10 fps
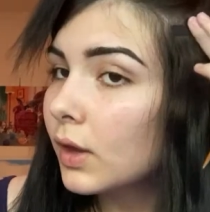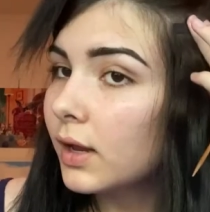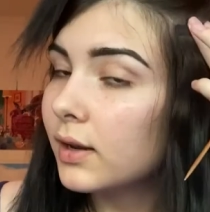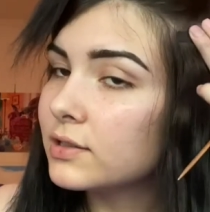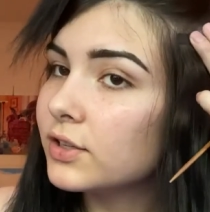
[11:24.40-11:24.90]

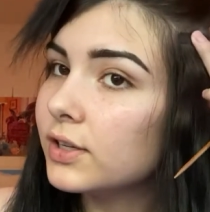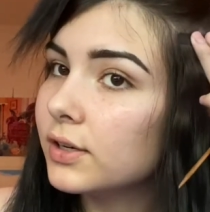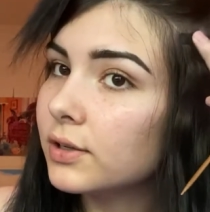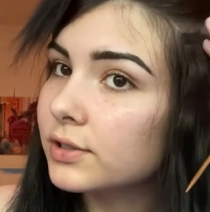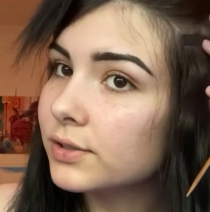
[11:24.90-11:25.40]
And as you can
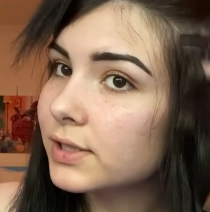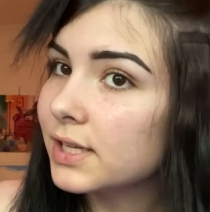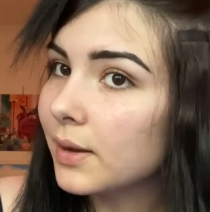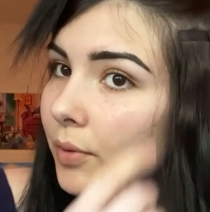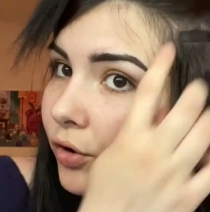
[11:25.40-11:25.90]
also
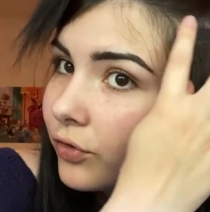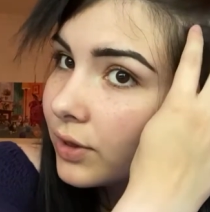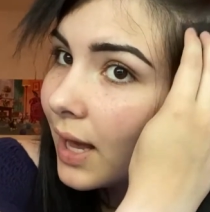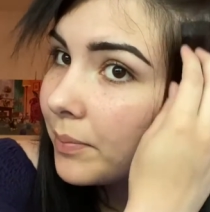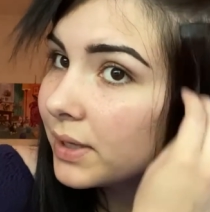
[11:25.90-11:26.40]
see, I'm
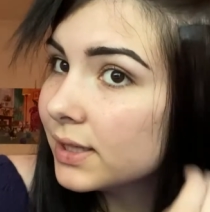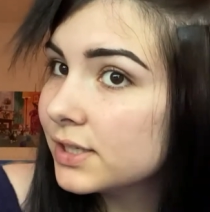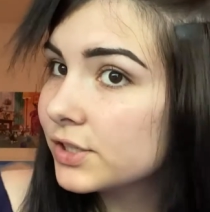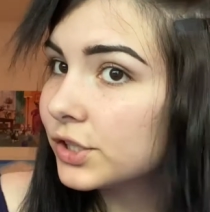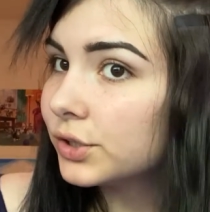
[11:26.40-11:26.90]
overlapping
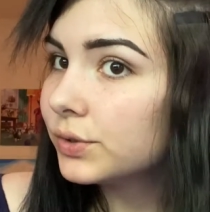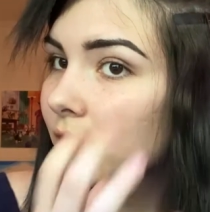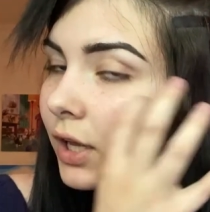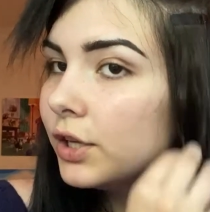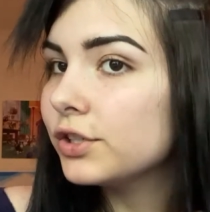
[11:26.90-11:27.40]
these two
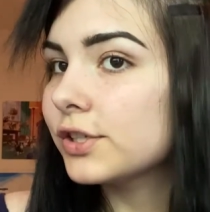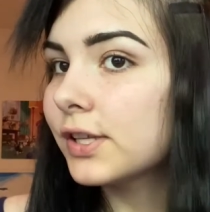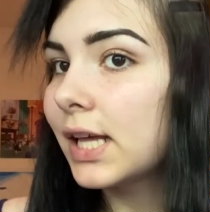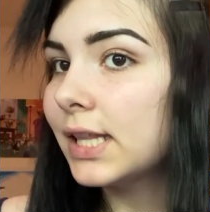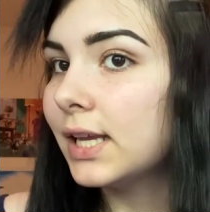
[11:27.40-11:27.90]
just so
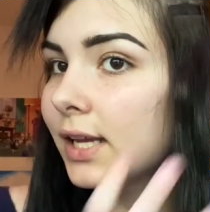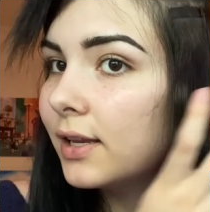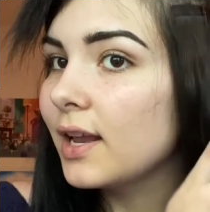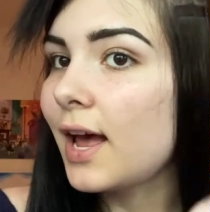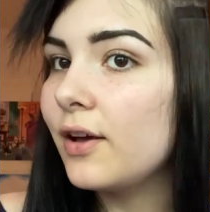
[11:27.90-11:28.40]
that they
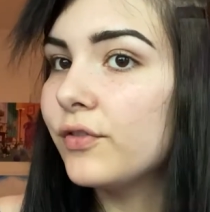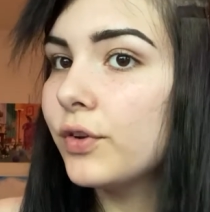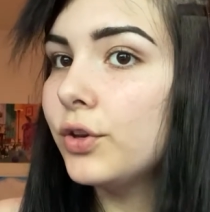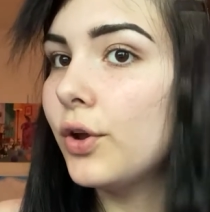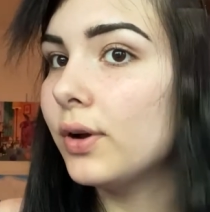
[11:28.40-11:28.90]
can
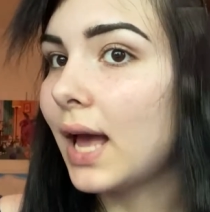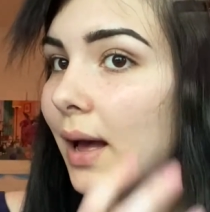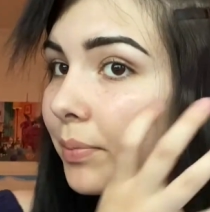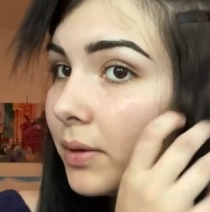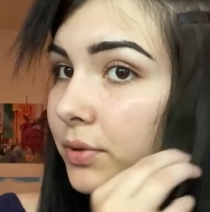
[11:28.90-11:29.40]
have no
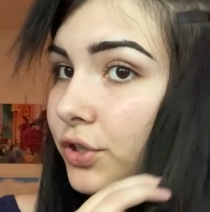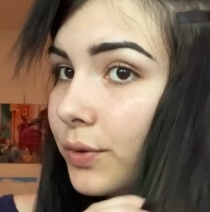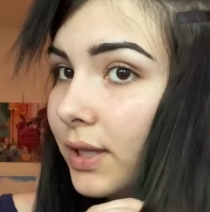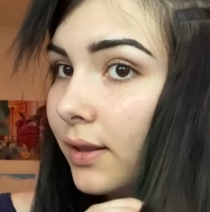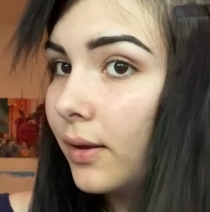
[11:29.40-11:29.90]
gap in
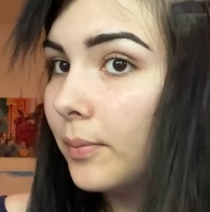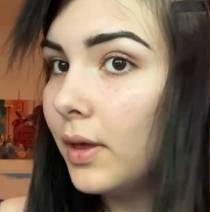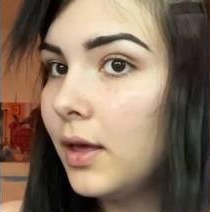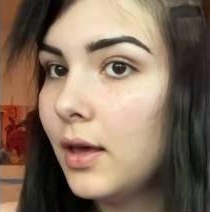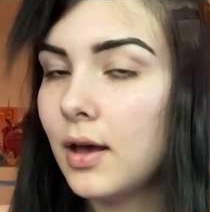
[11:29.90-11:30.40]
between them,
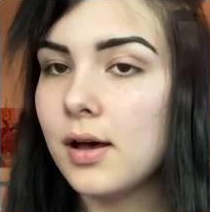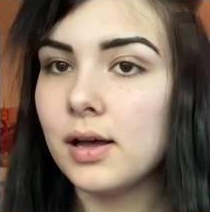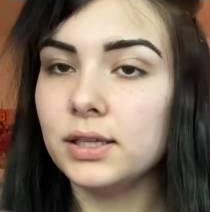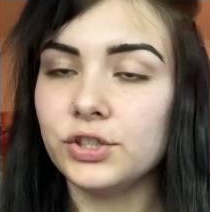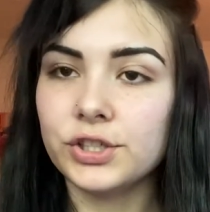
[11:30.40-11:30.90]

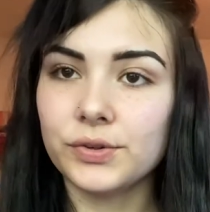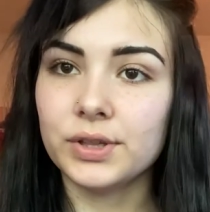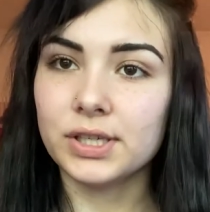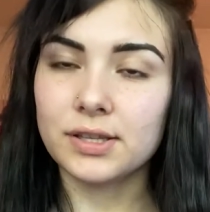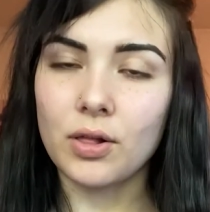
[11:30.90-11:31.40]
just so it
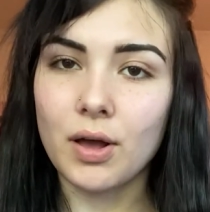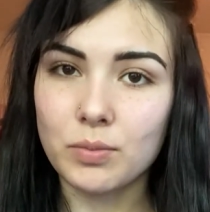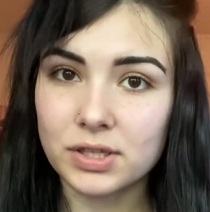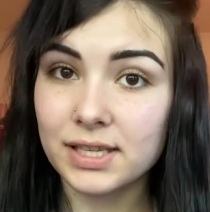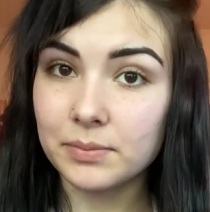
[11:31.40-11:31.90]
looks a lot
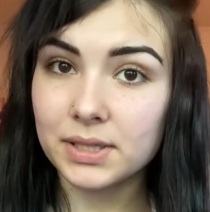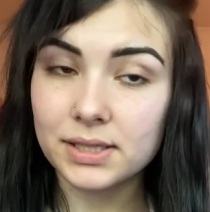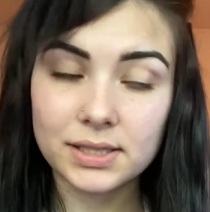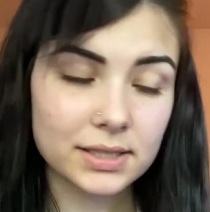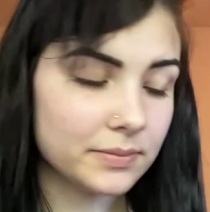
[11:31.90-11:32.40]
more
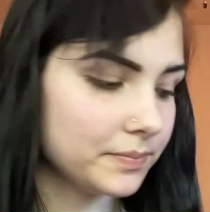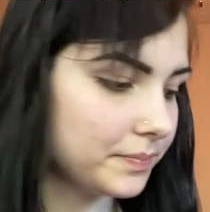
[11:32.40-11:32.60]
seamless.